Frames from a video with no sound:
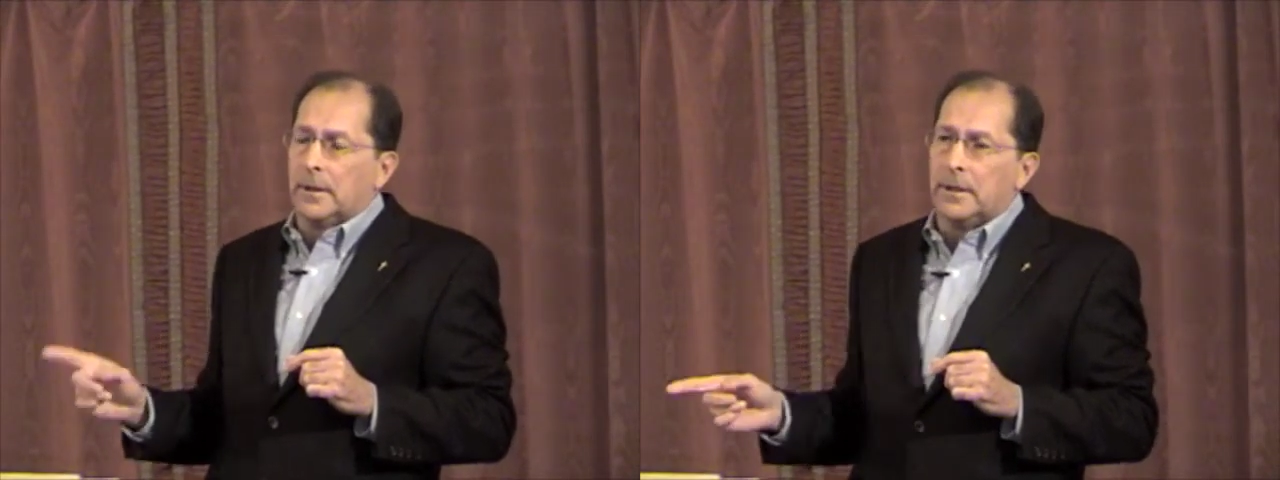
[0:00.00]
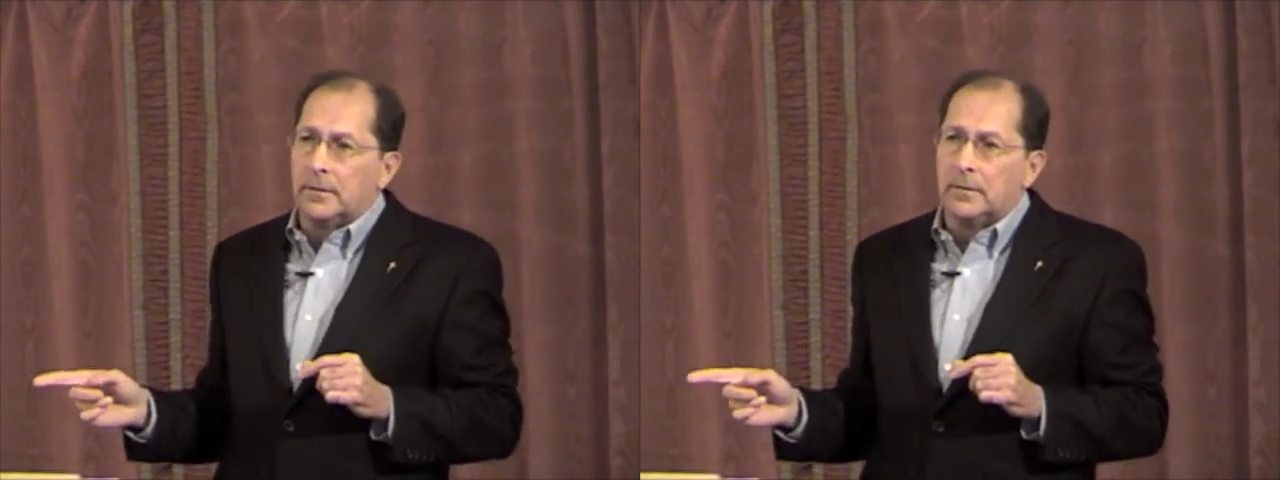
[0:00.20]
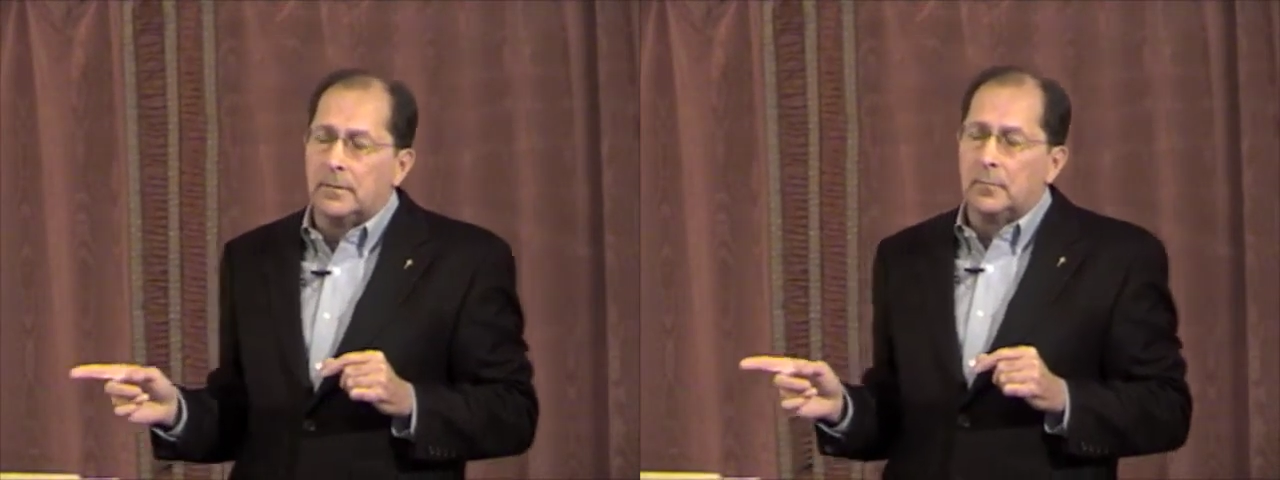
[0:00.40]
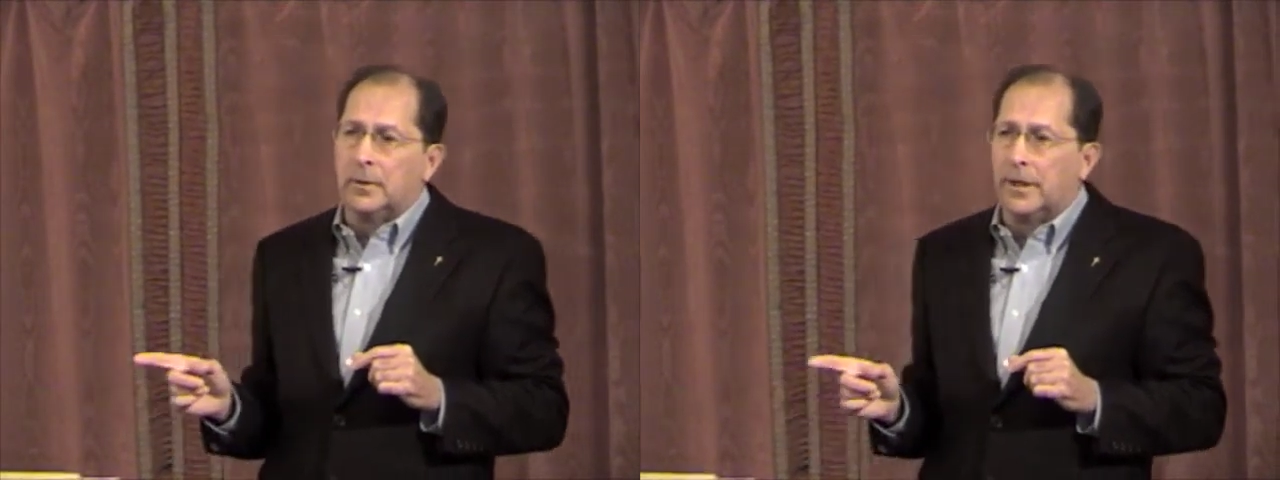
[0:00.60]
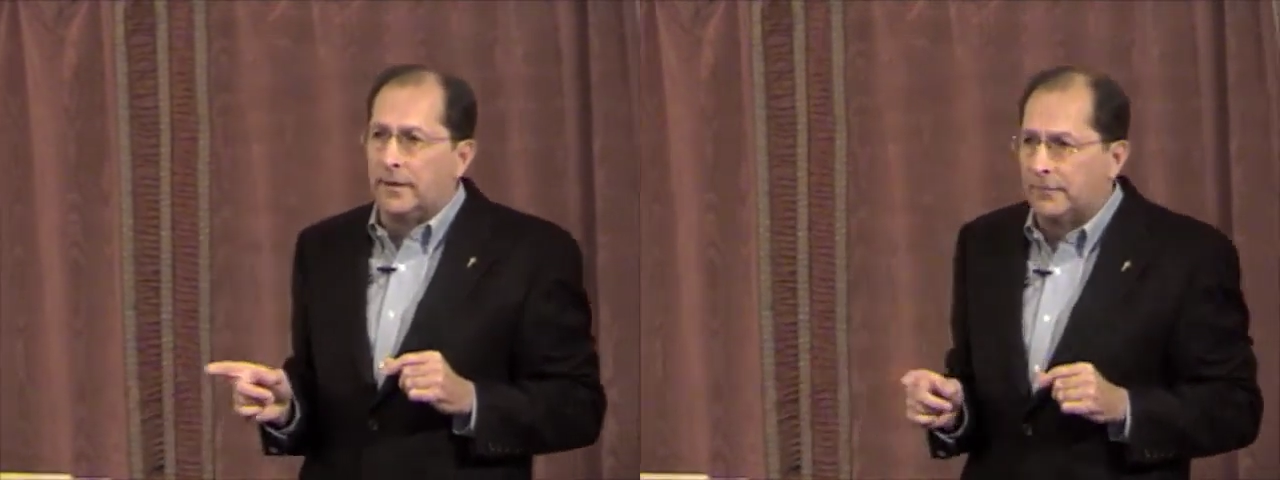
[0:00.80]
In
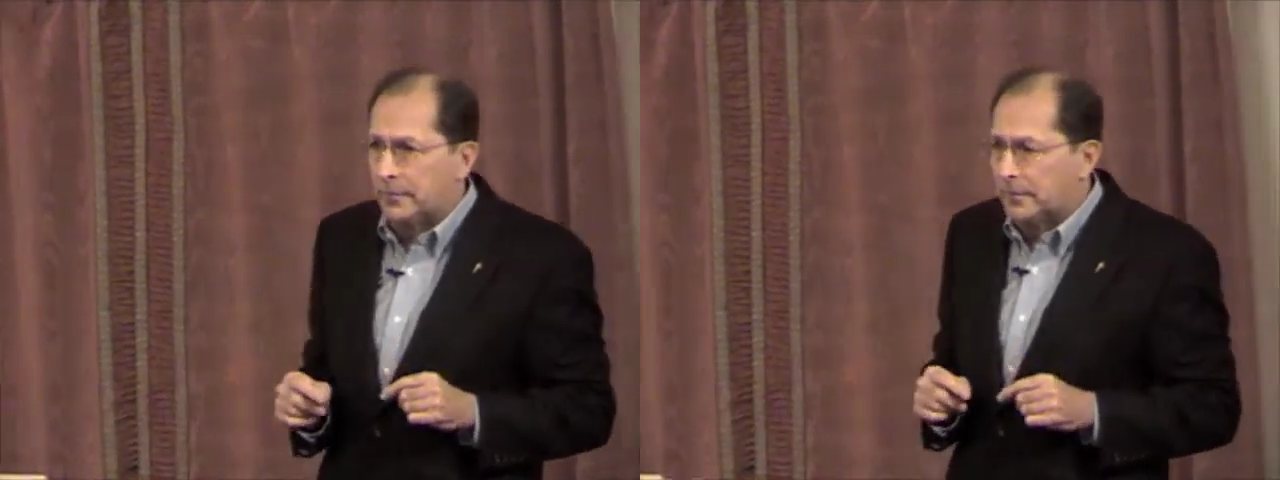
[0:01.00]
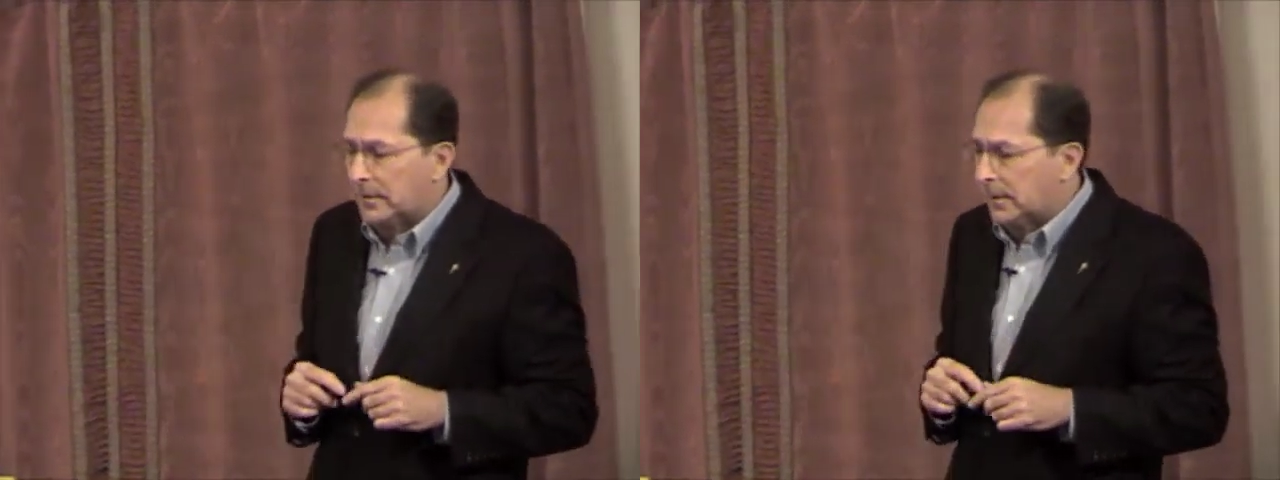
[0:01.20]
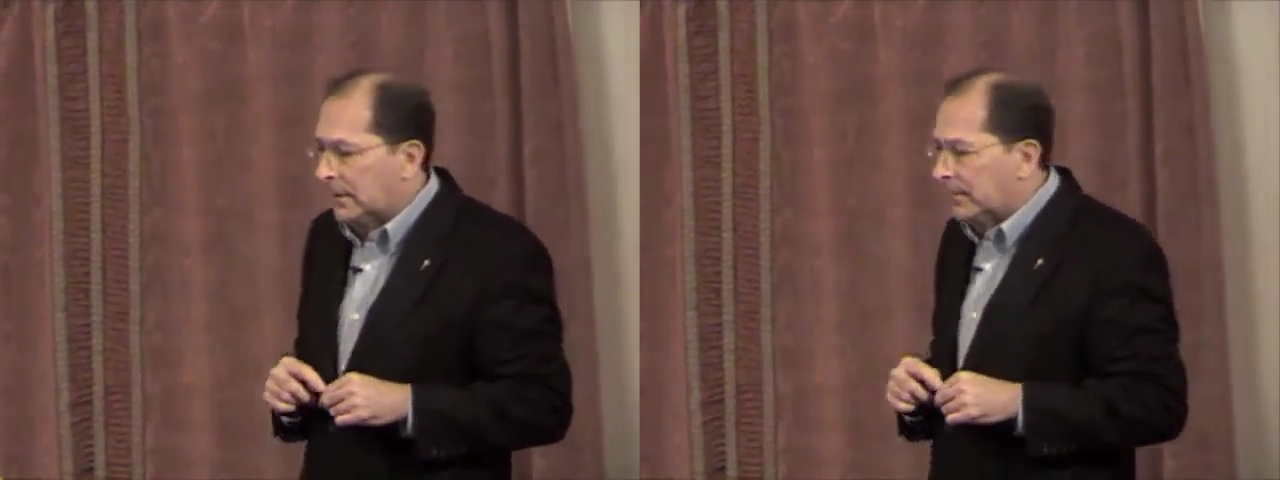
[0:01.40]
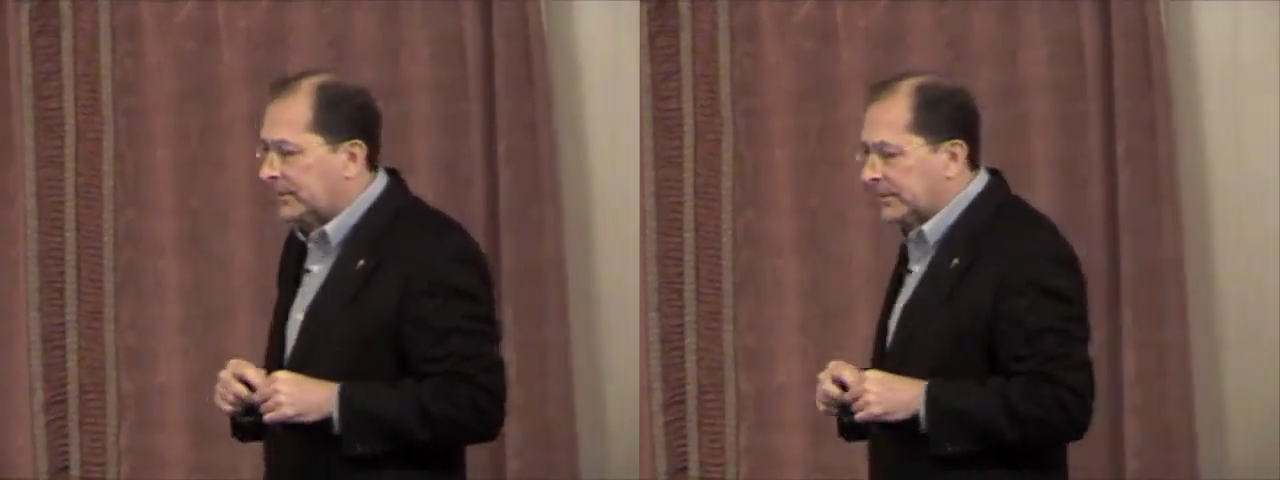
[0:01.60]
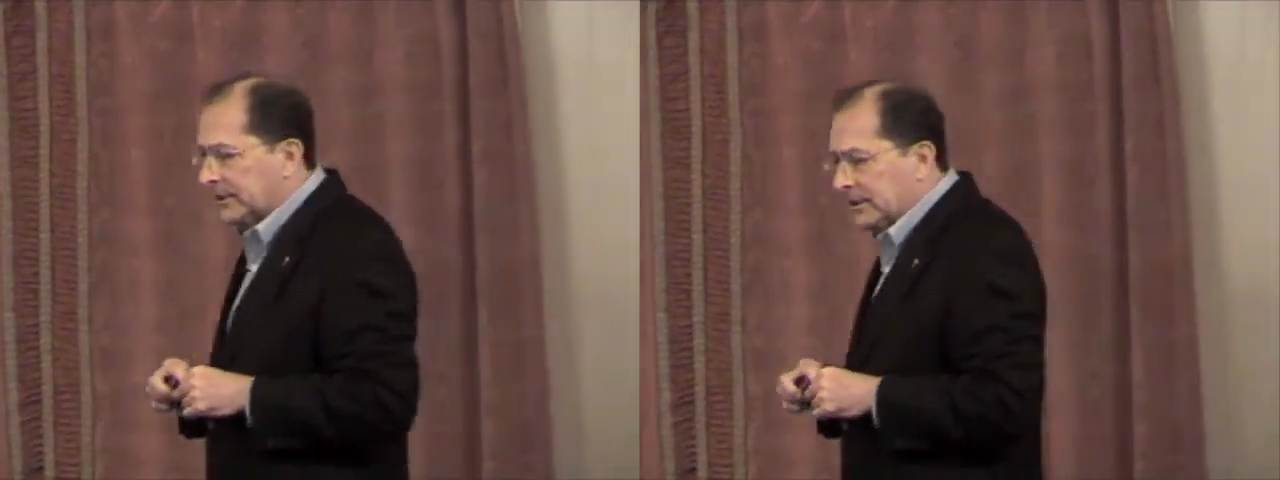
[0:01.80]
whatever
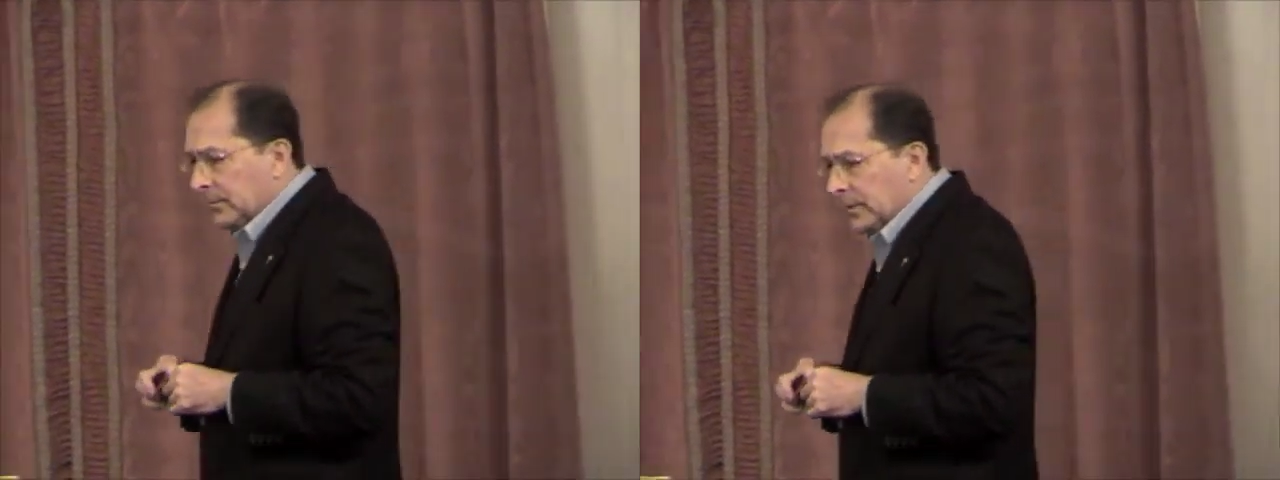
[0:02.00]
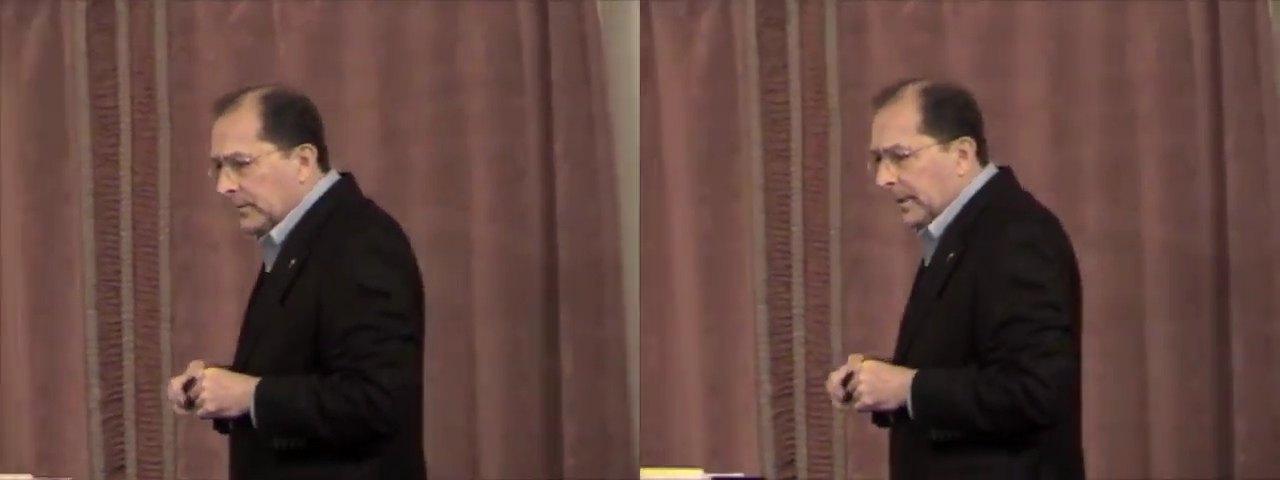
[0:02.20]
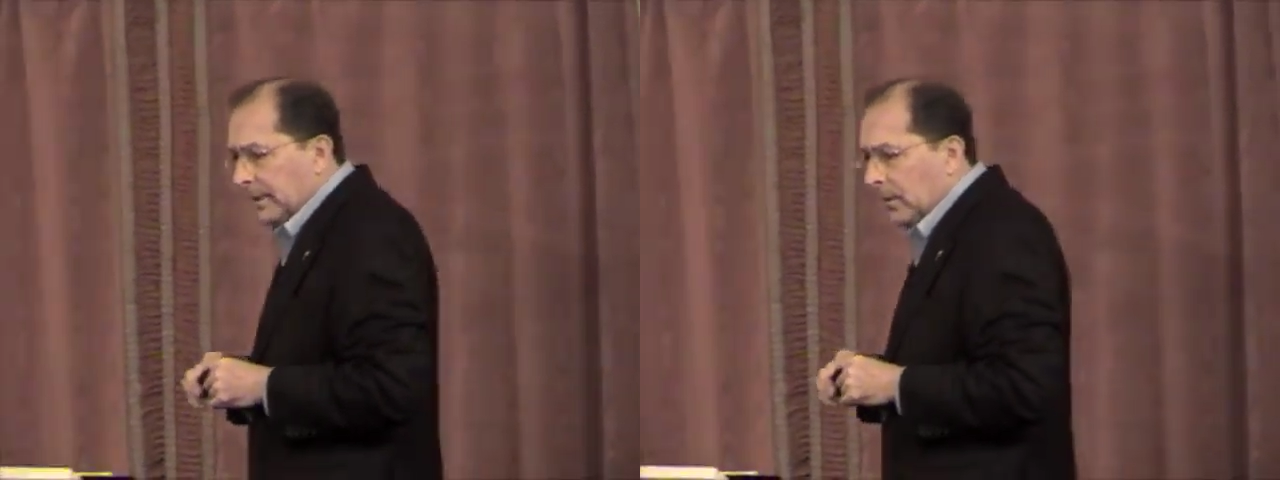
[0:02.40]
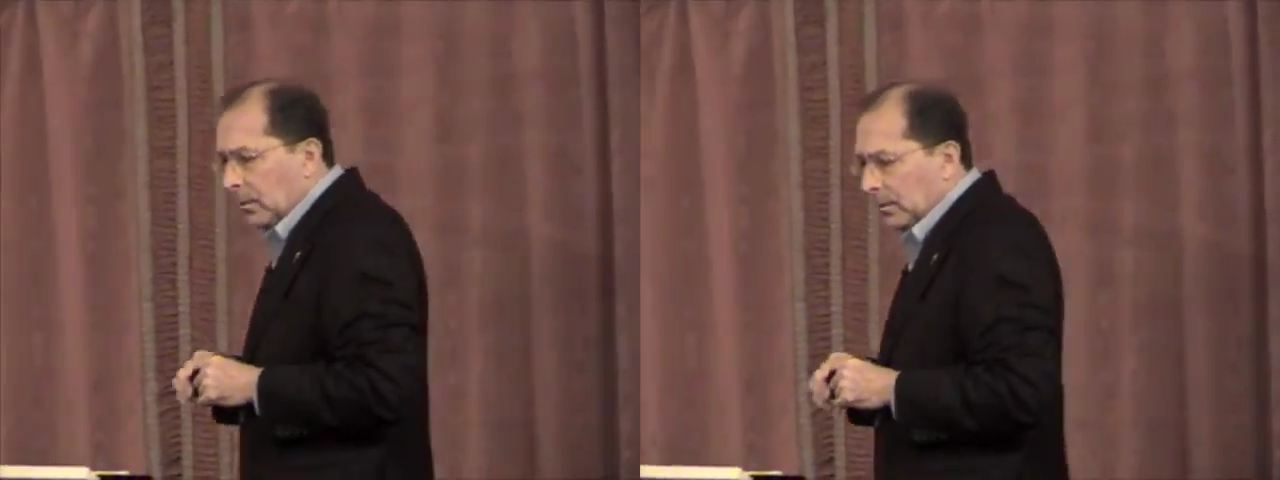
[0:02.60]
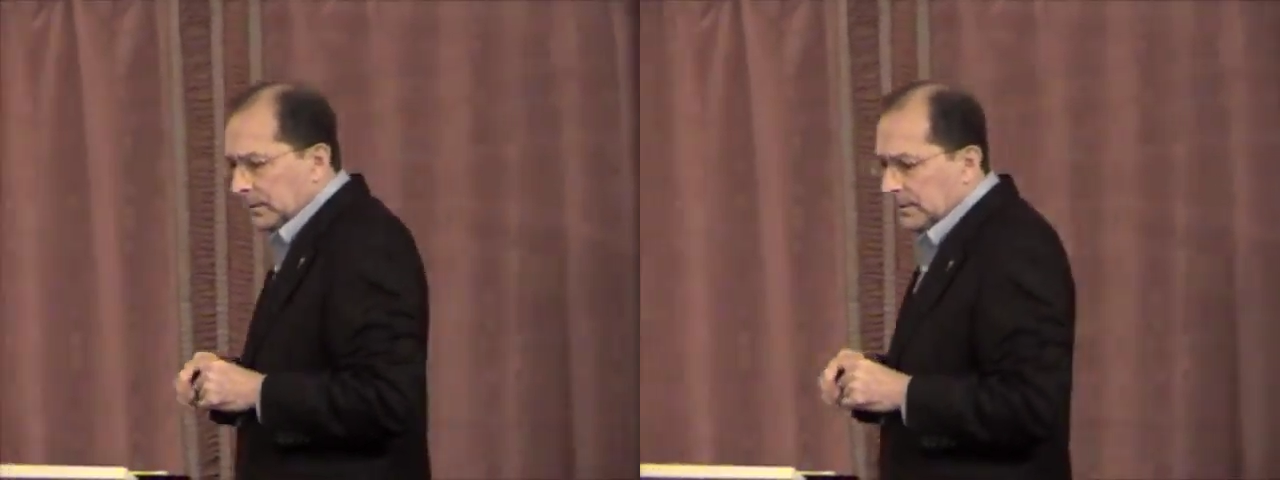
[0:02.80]
position we may
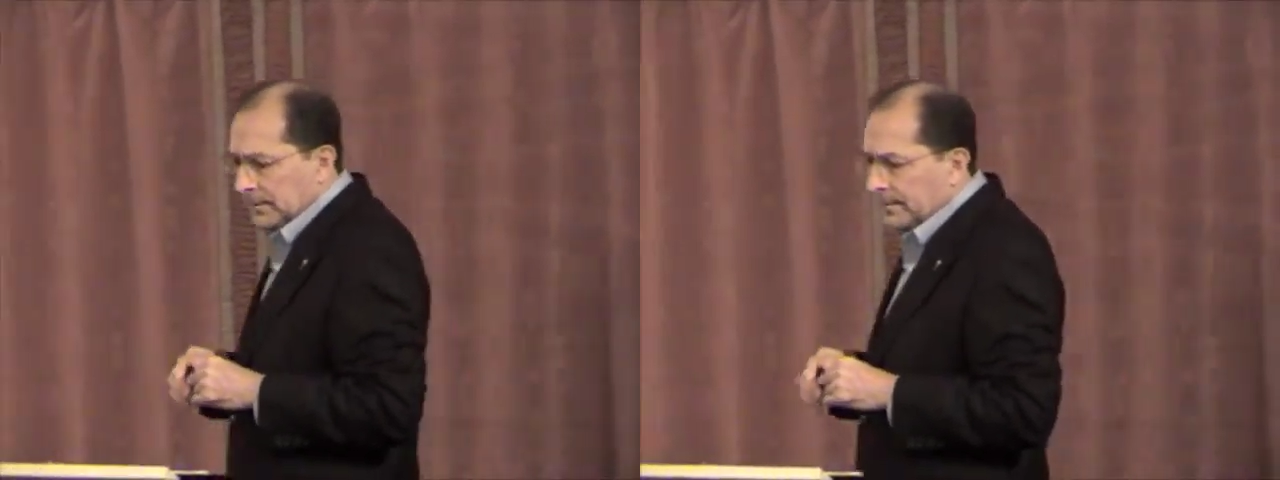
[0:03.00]
hold.